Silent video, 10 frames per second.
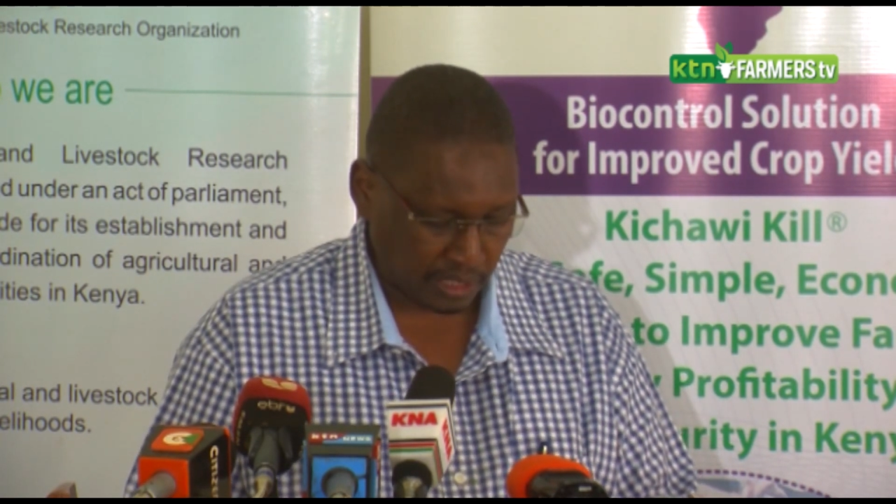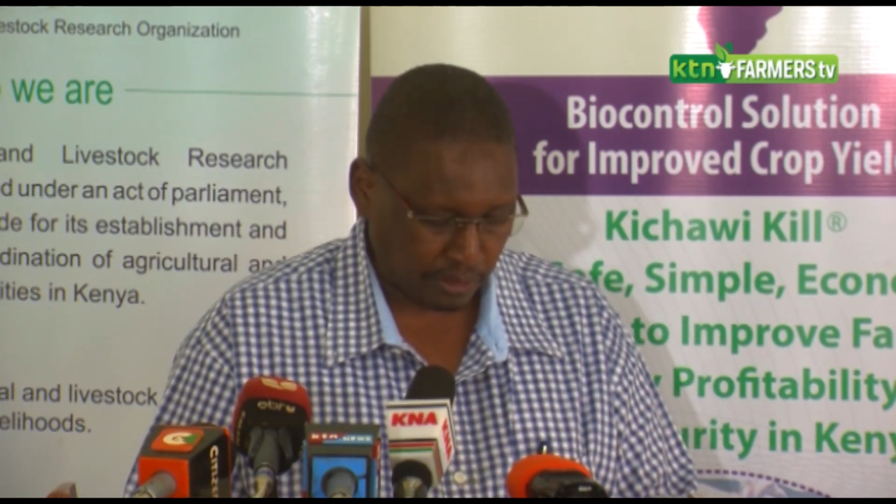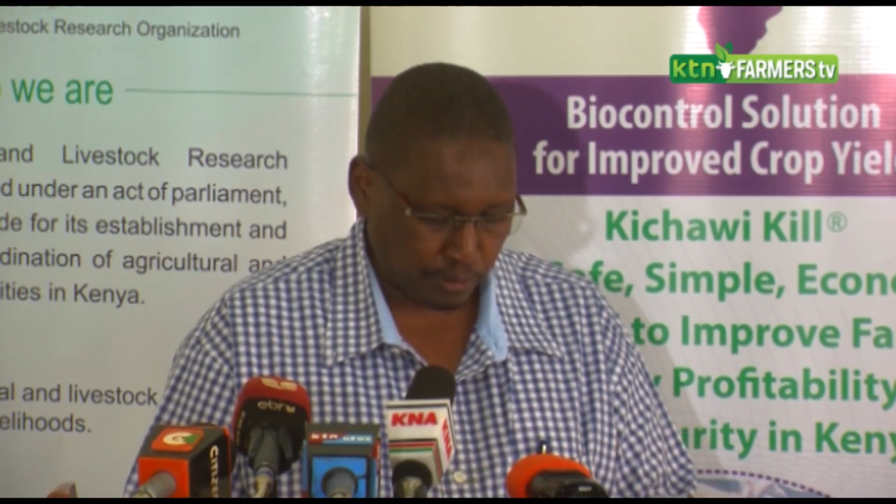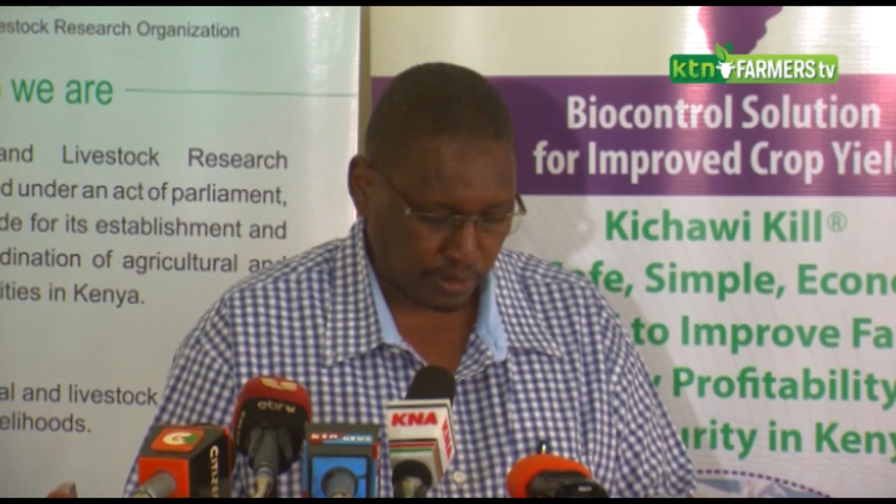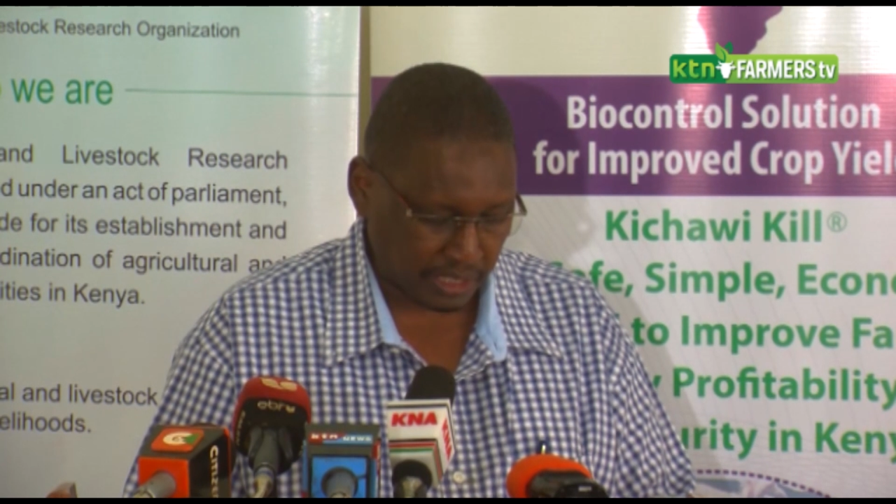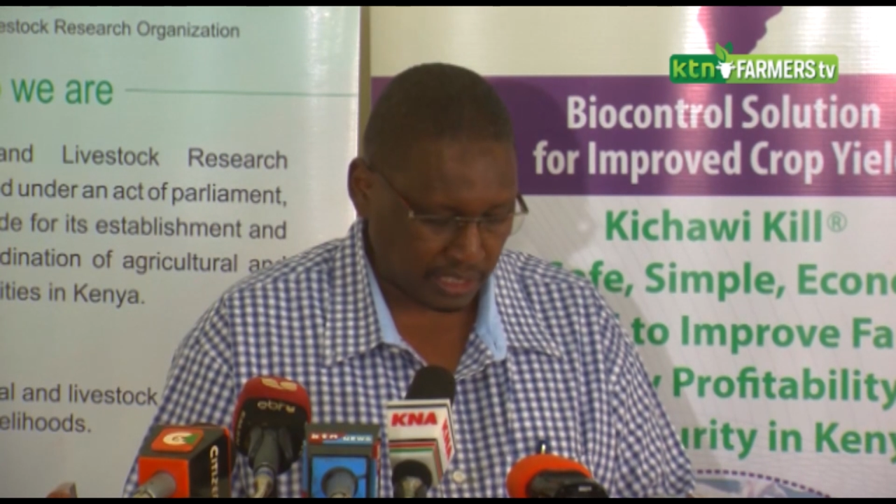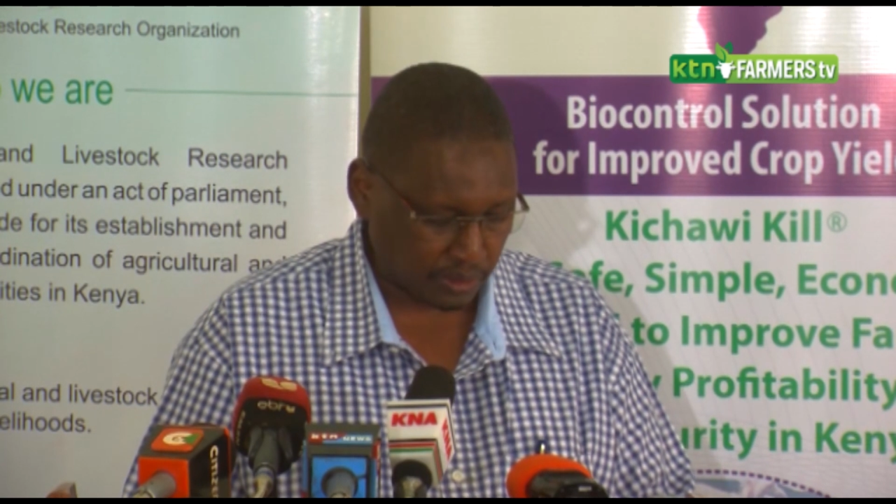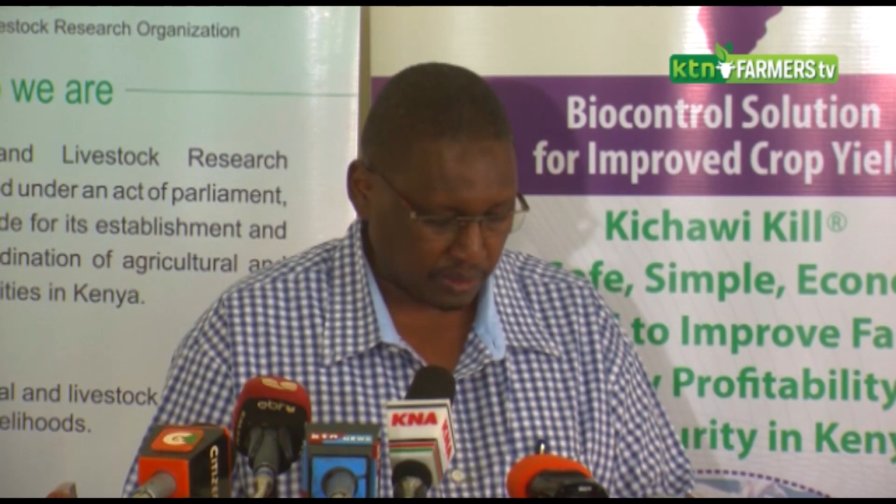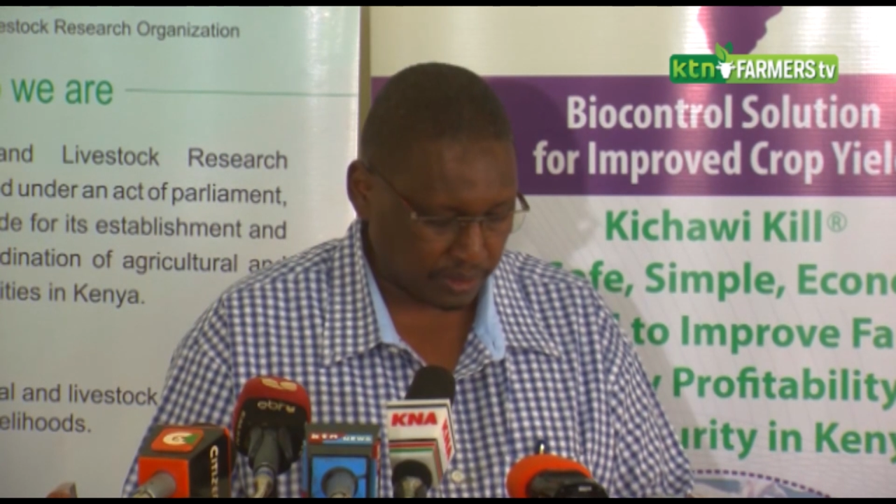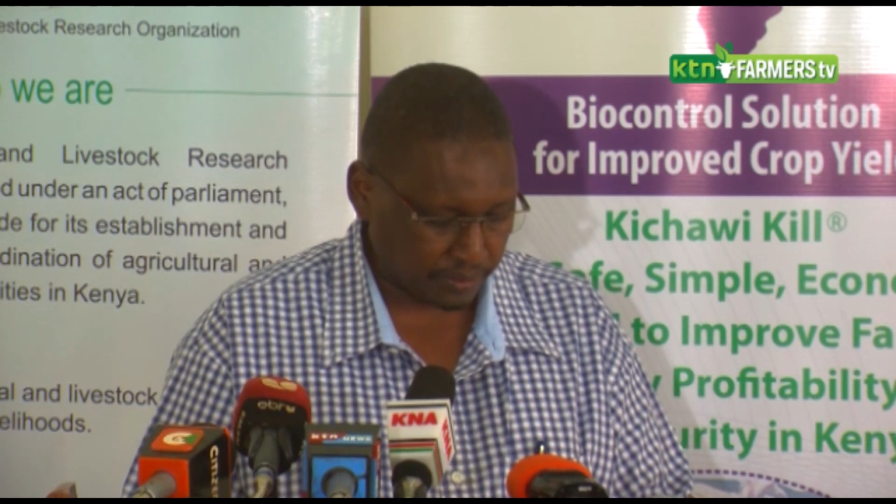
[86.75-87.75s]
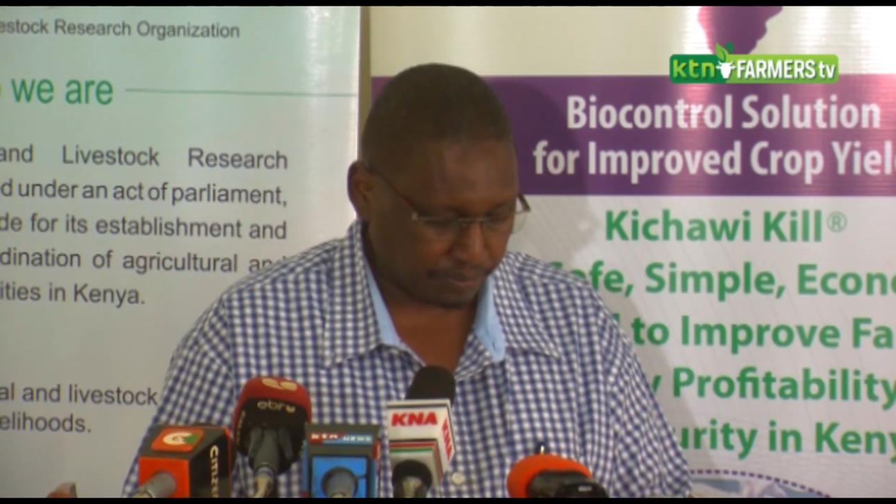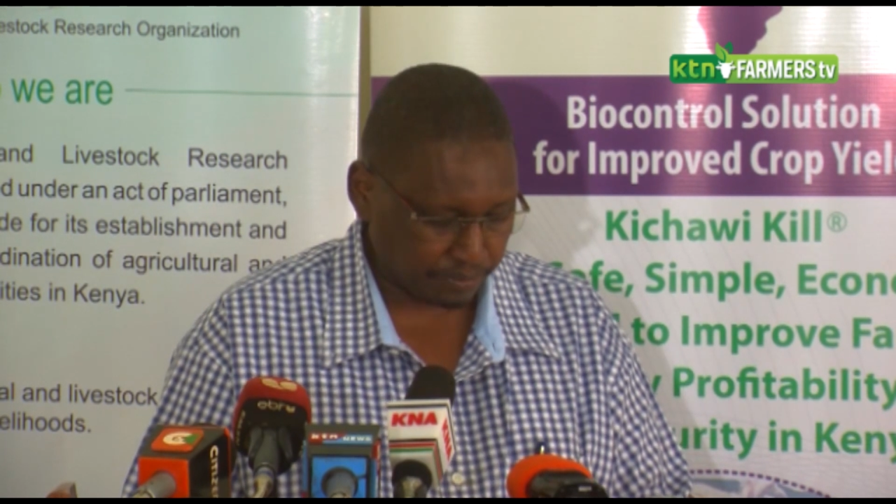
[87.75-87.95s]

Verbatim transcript: in future seasons.